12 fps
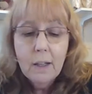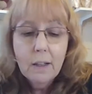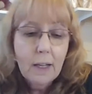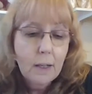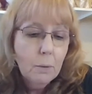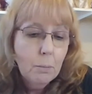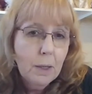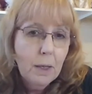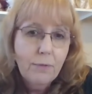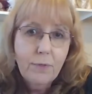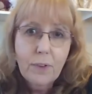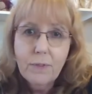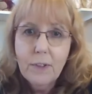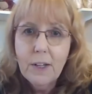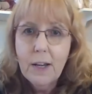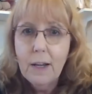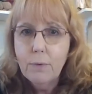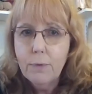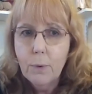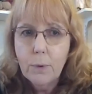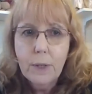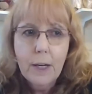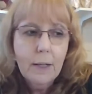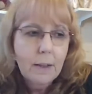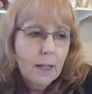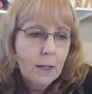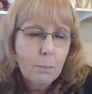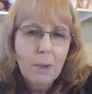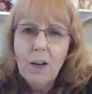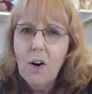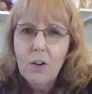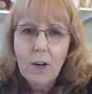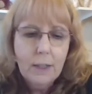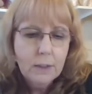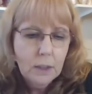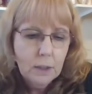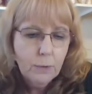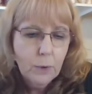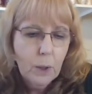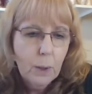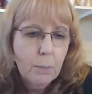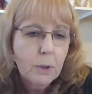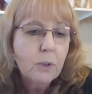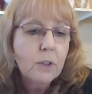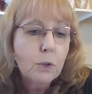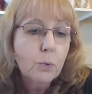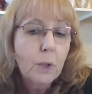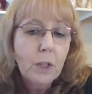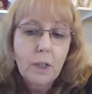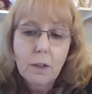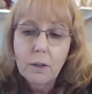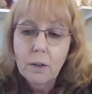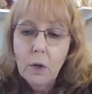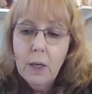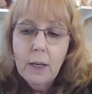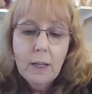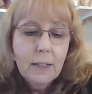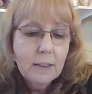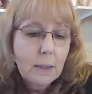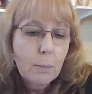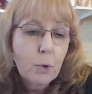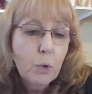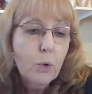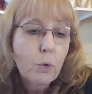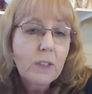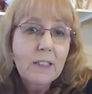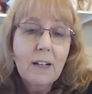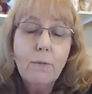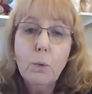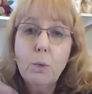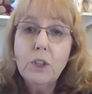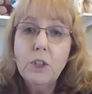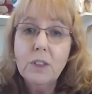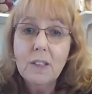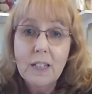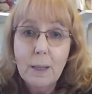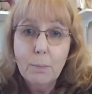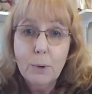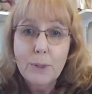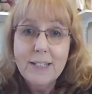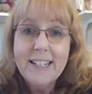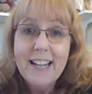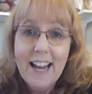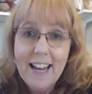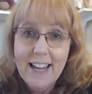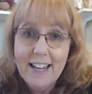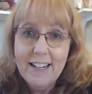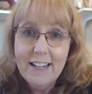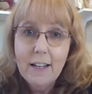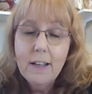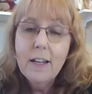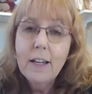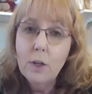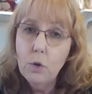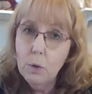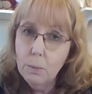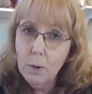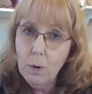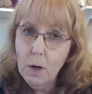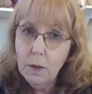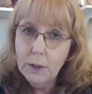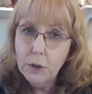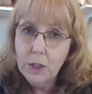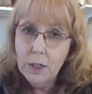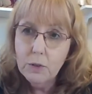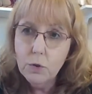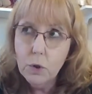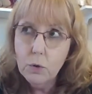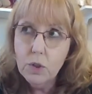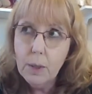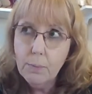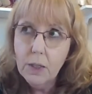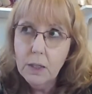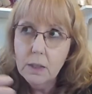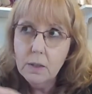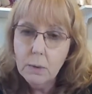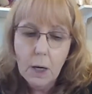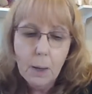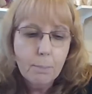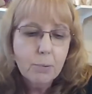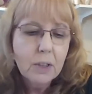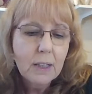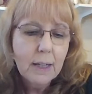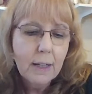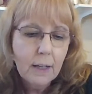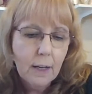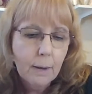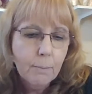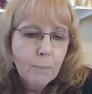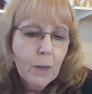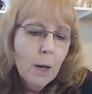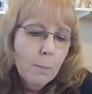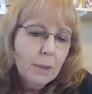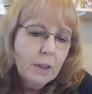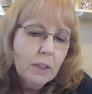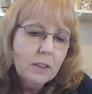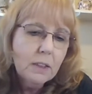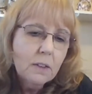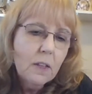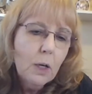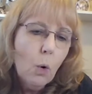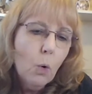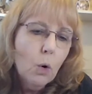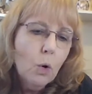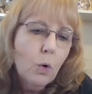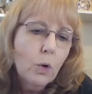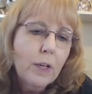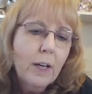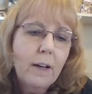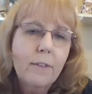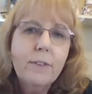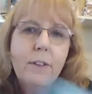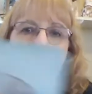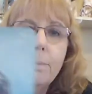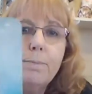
they can be 58, 48. They can be all kinds of different numbers. This one here is number 37, which is the number 10 in numerology. So something is completing. But this is the oracle gift.